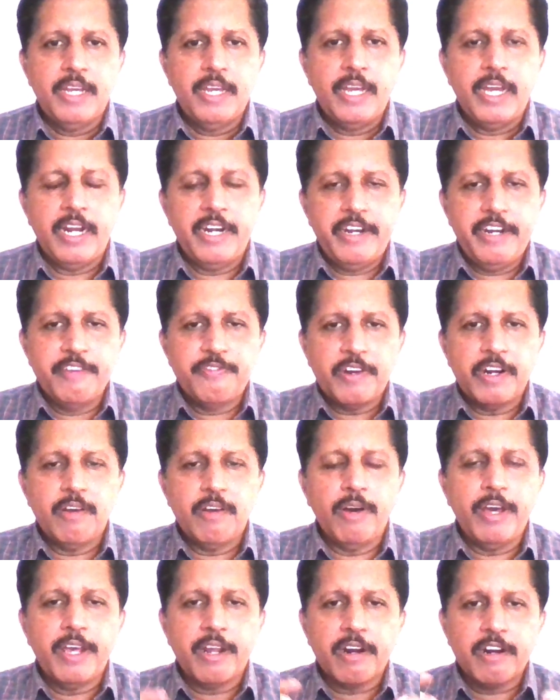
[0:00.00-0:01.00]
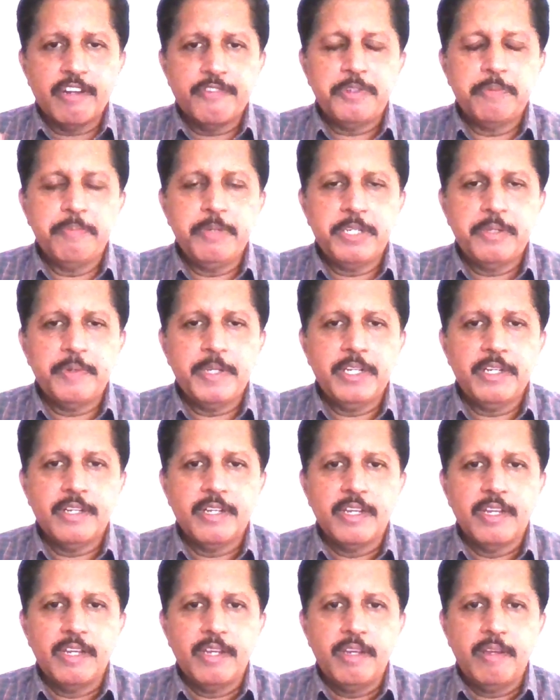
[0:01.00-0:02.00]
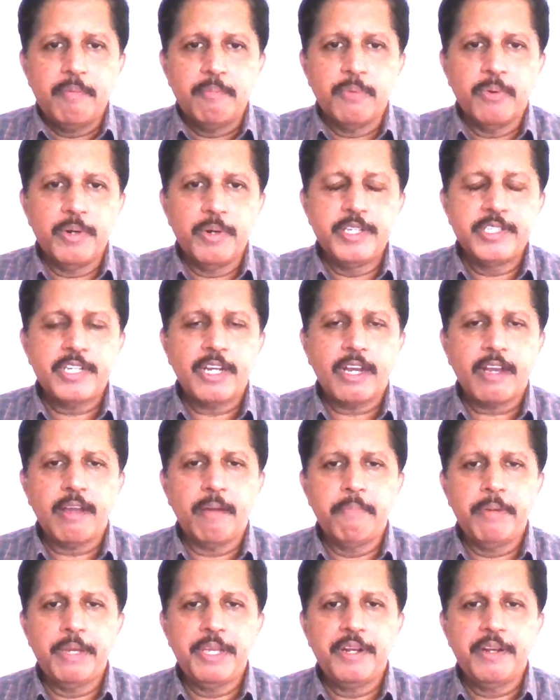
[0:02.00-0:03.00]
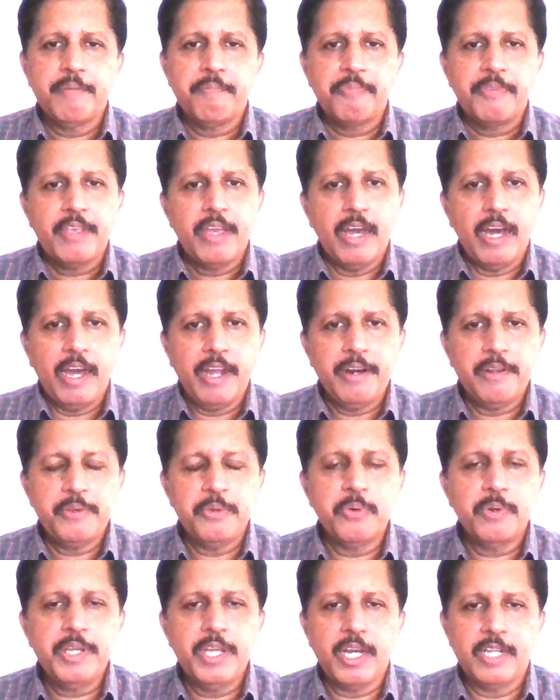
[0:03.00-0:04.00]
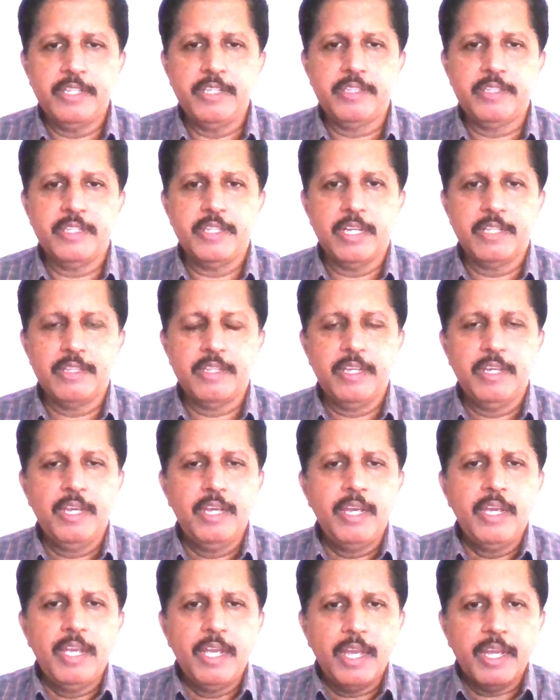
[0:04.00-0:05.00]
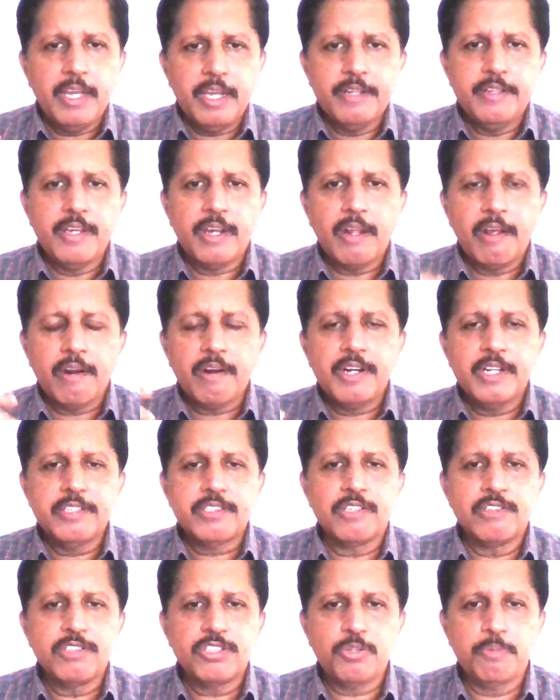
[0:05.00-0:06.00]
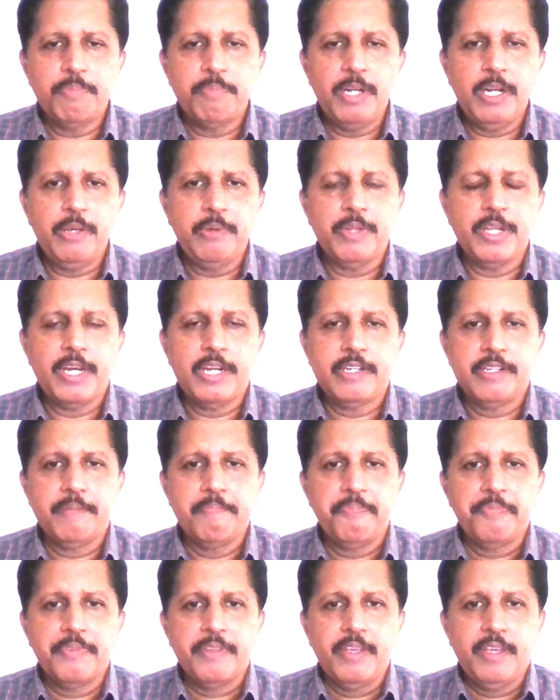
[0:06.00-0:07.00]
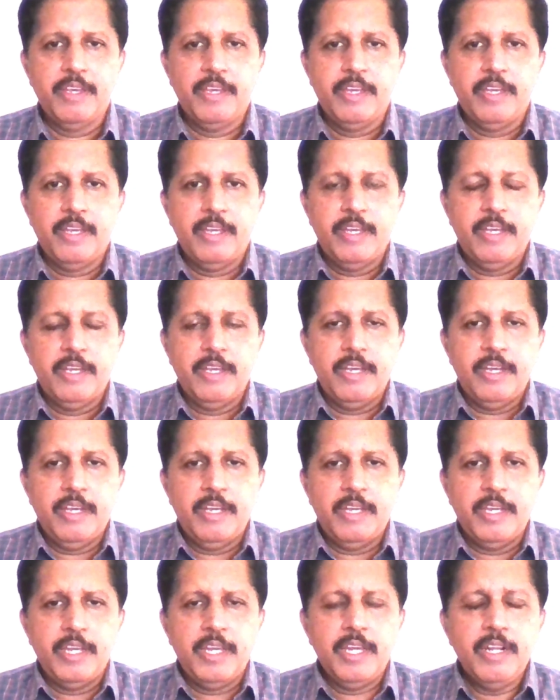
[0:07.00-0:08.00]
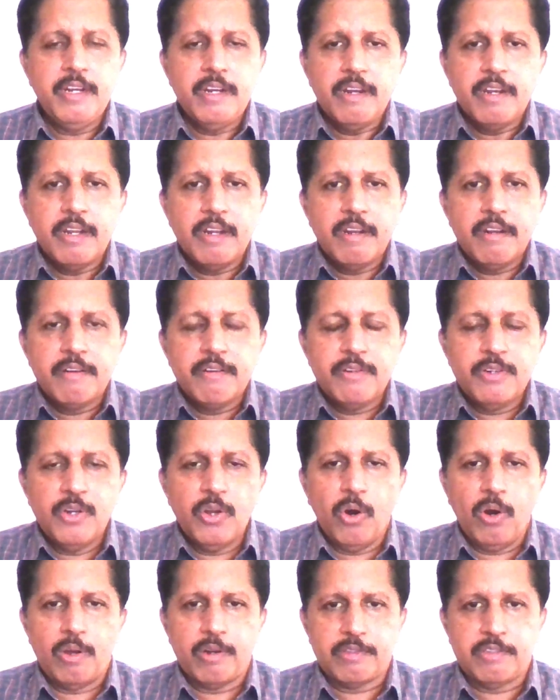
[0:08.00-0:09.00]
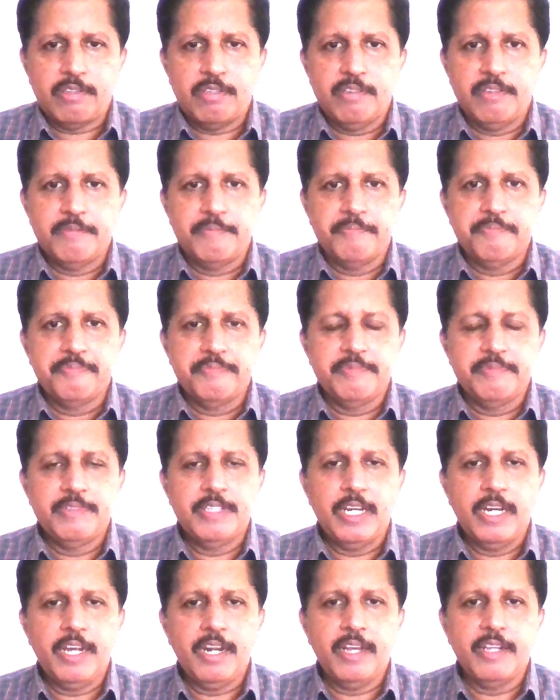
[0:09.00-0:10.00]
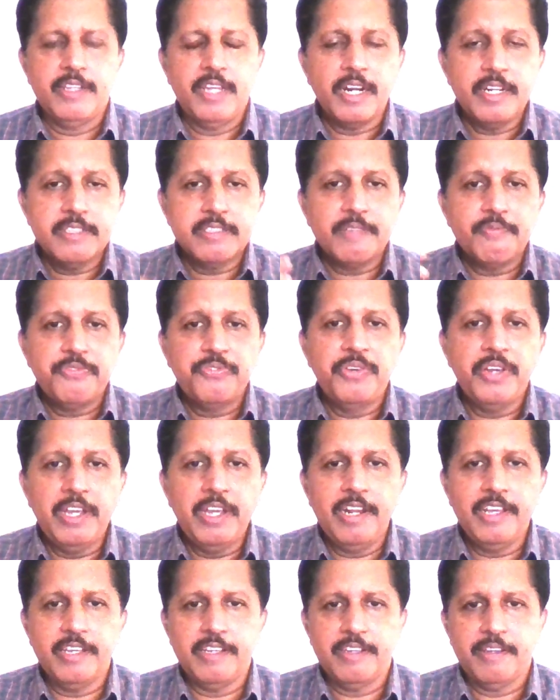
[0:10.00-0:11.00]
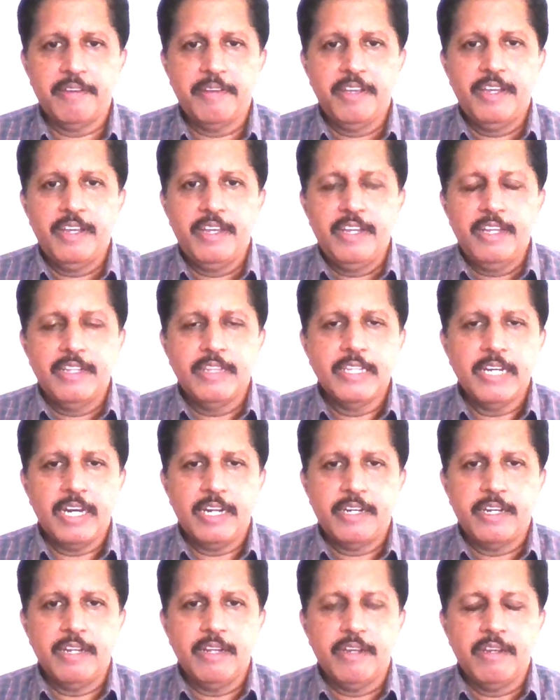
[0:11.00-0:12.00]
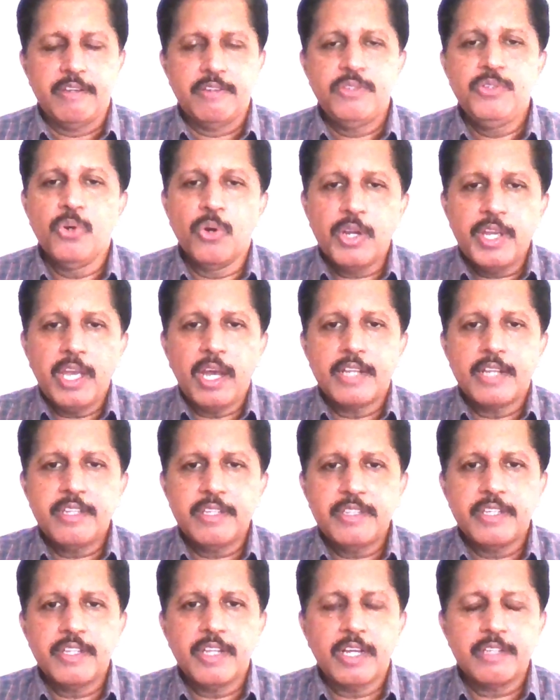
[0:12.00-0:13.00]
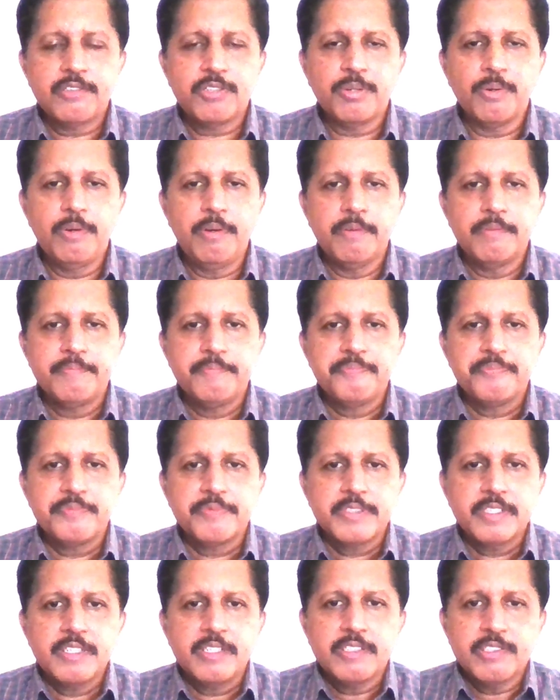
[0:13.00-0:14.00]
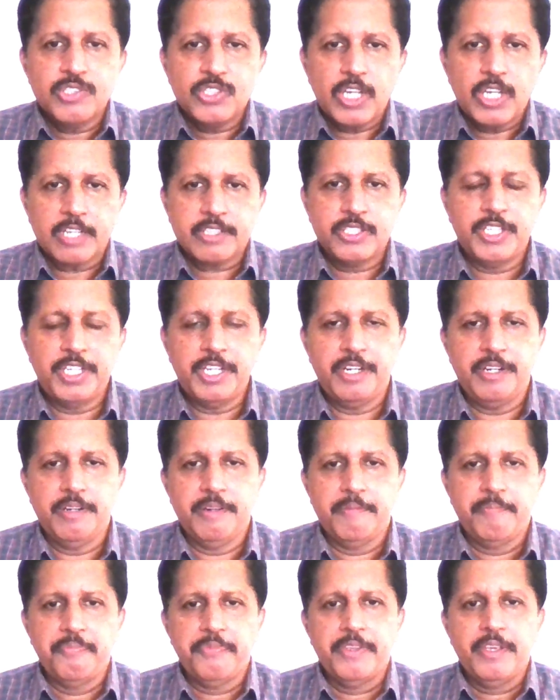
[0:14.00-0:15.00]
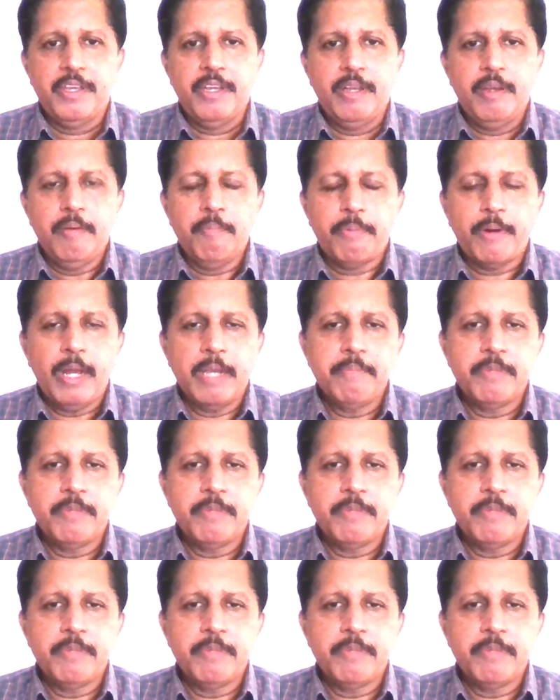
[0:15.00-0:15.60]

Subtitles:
a different or a rift between Modi-Shah campaign and Yogi Adityanath. Again, there are reasons to believe that. In North, there is a feeling that Yogi Adityanath should succeed Prime